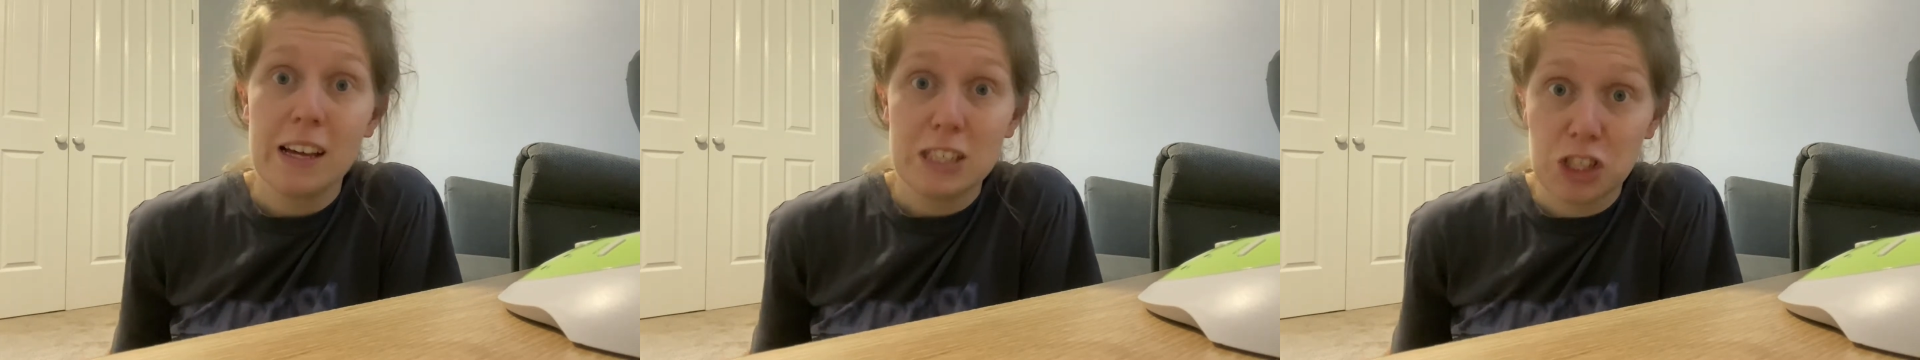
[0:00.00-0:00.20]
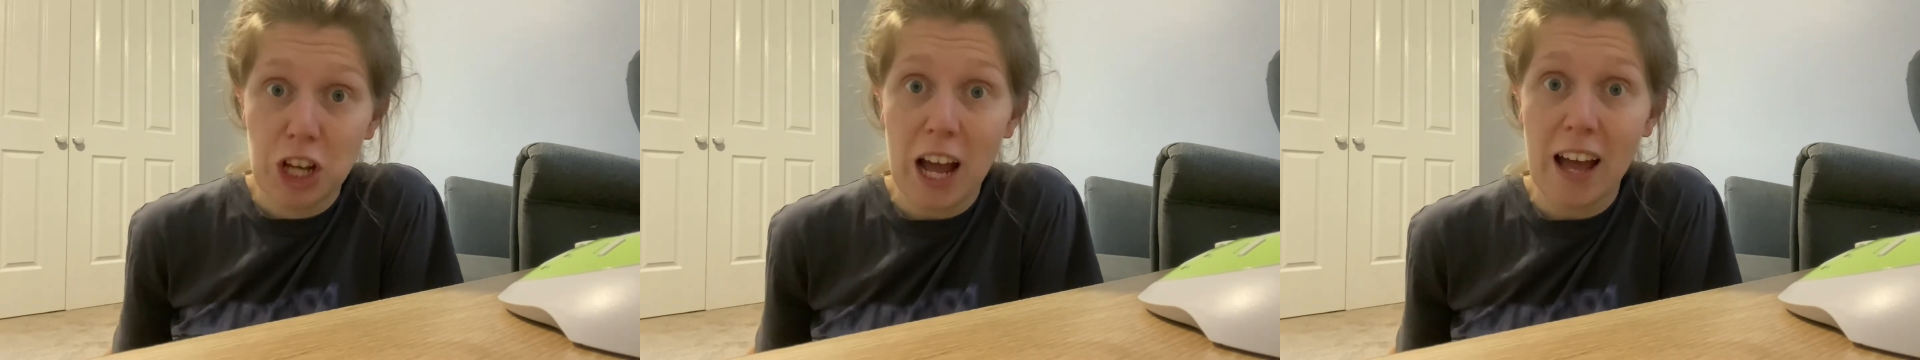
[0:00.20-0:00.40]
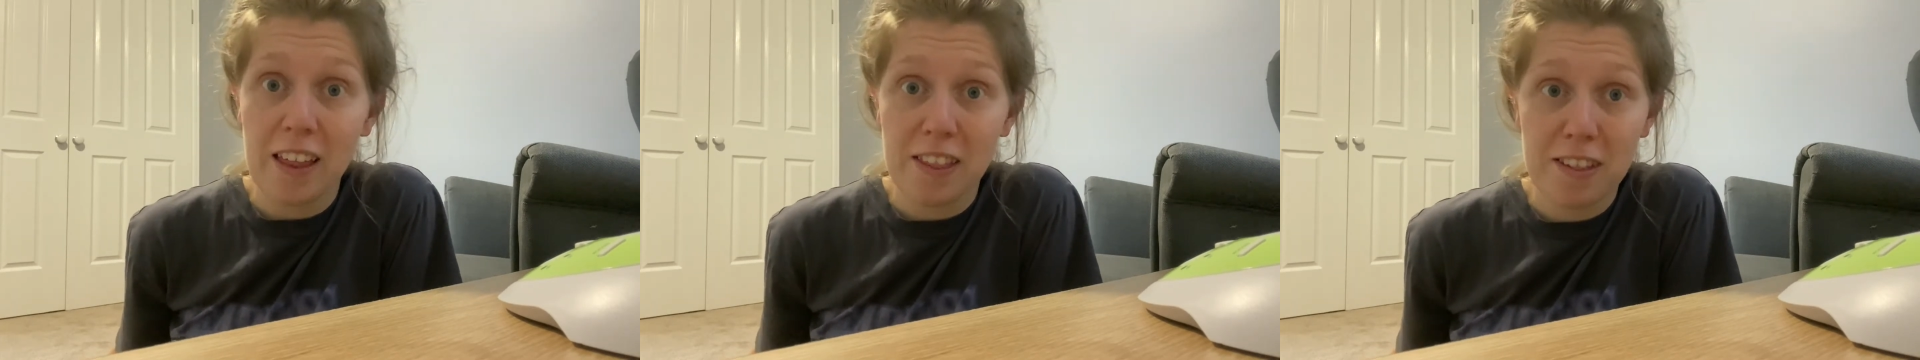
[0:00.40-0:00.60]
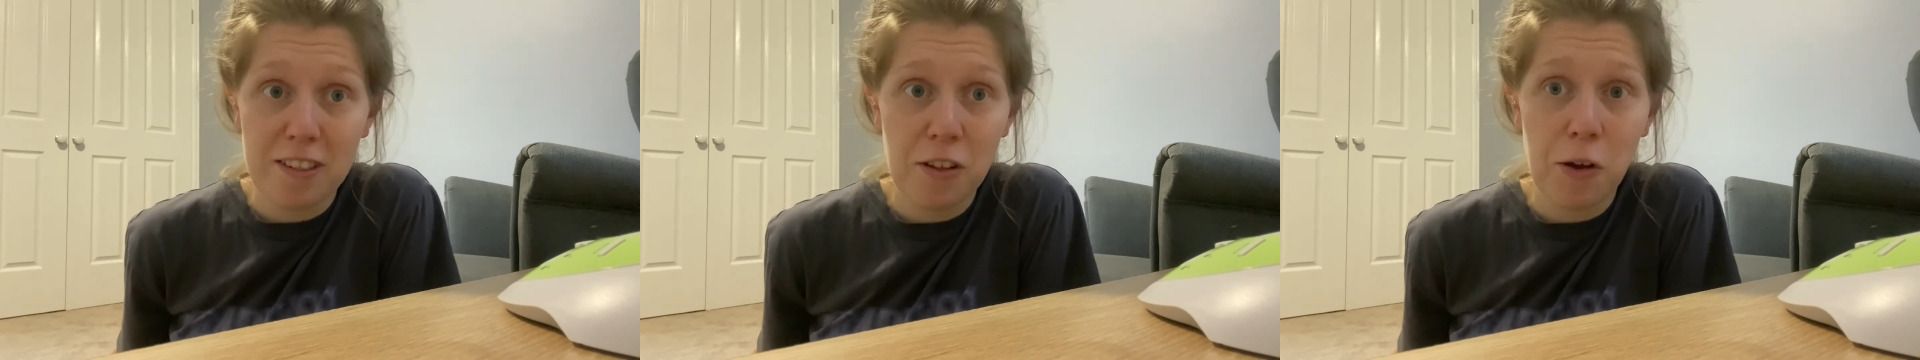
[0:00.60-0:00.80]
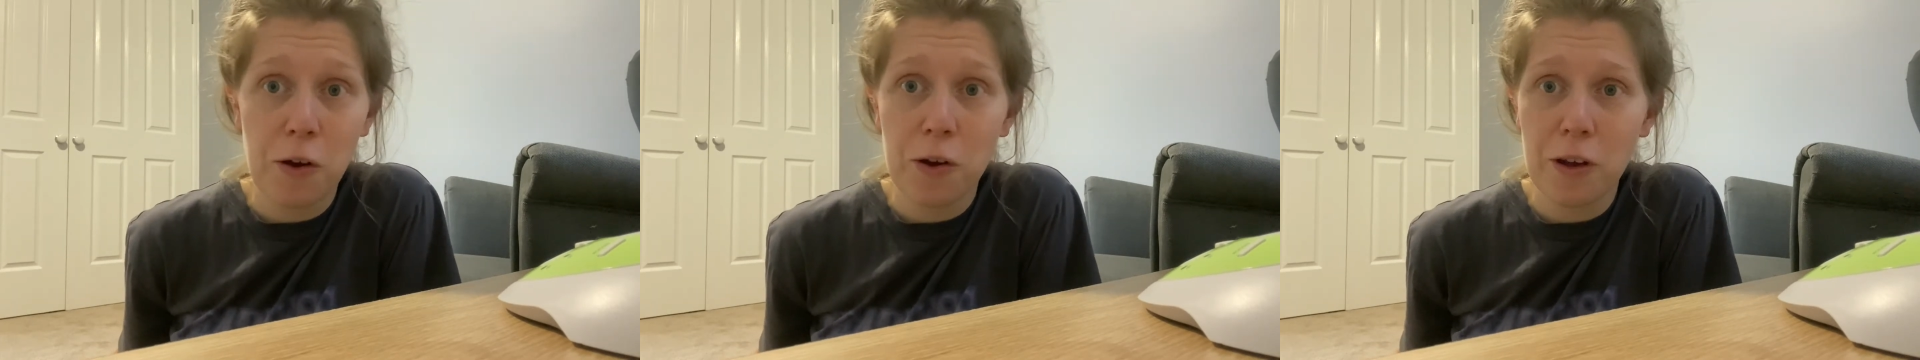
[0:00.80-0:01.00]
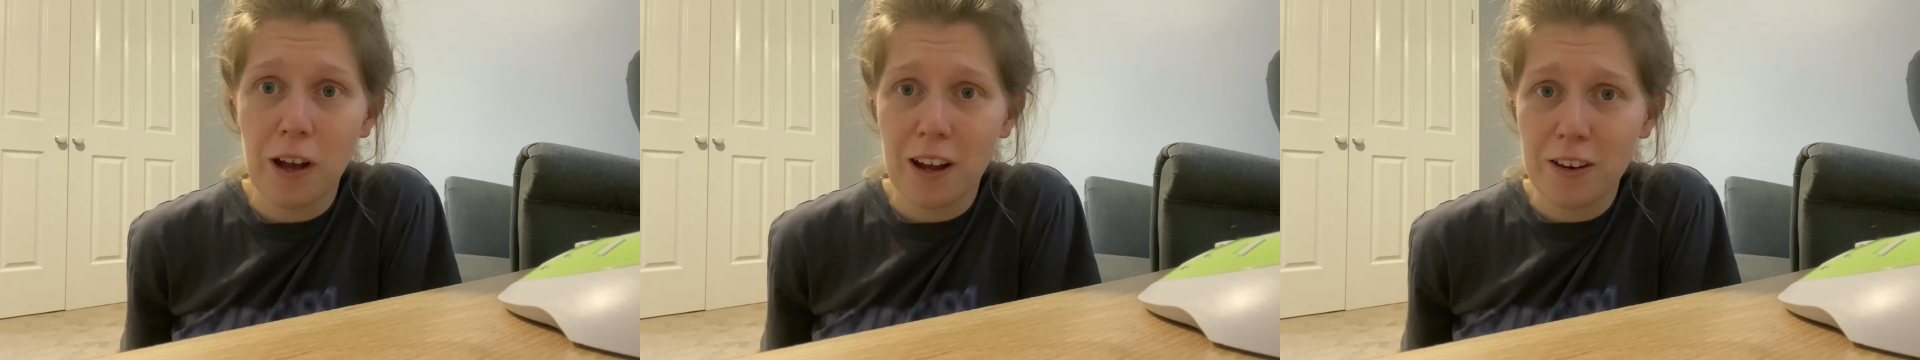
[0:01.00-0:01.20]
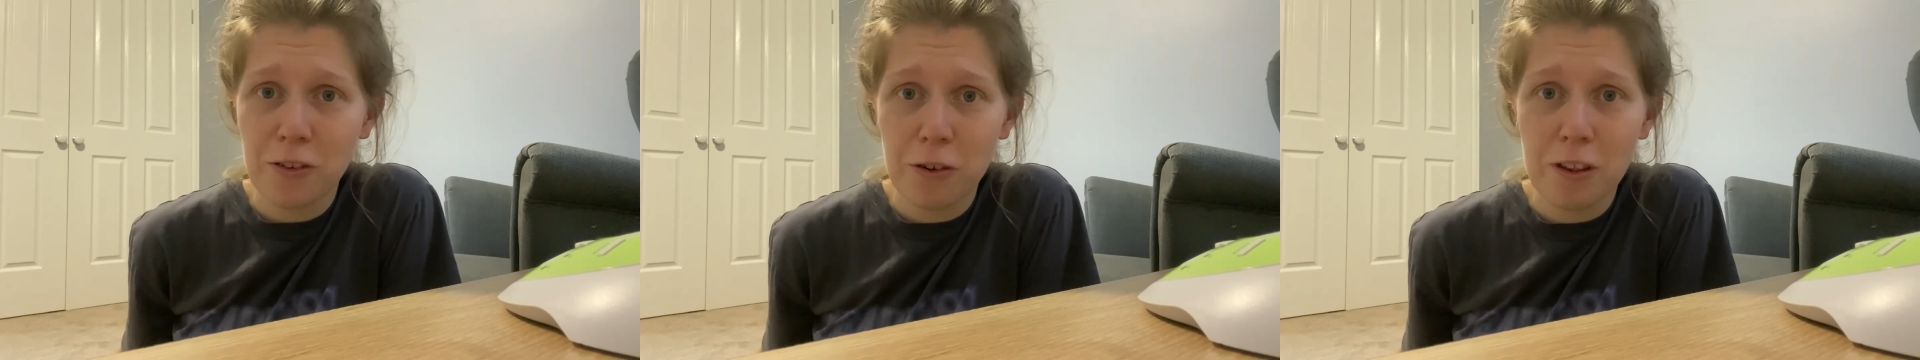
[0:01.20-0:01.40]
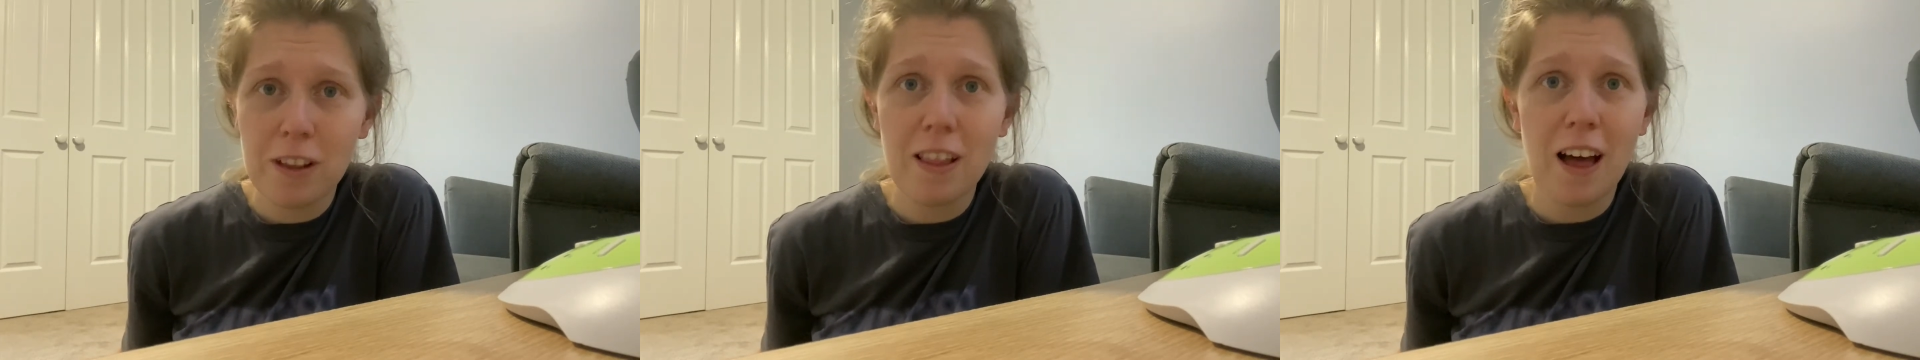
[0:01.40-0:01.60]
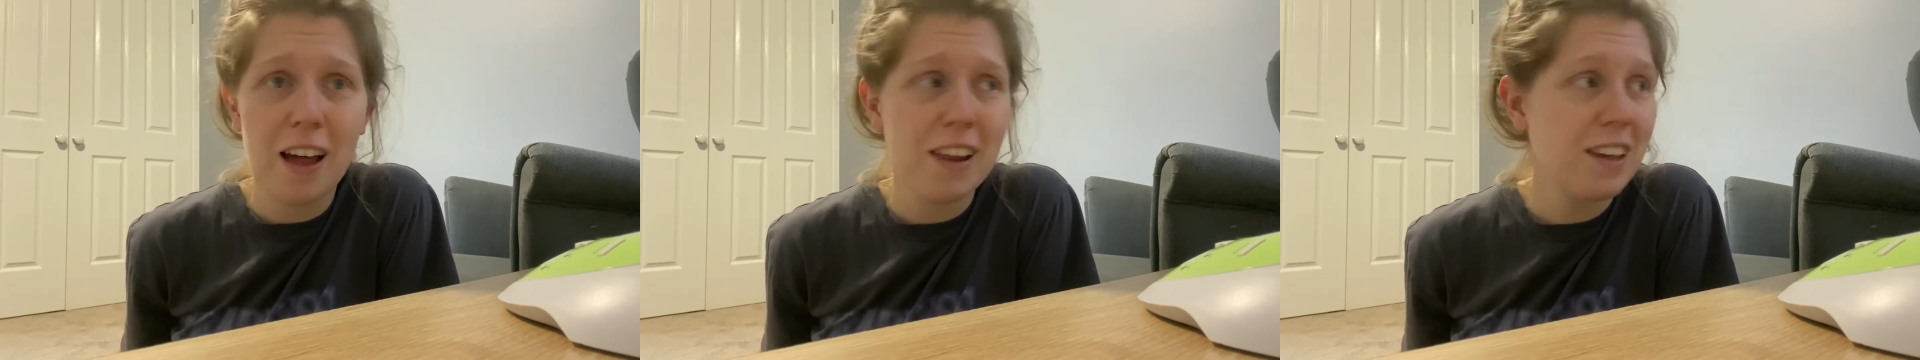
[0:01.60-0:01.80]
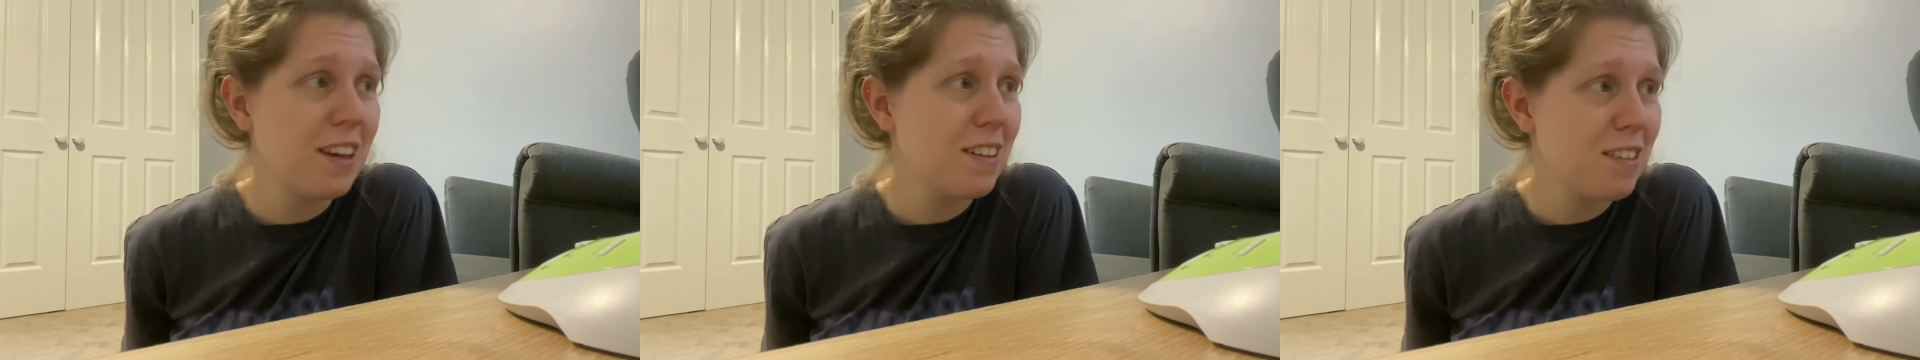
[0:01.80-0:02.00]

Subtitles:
chat, so I know the lighting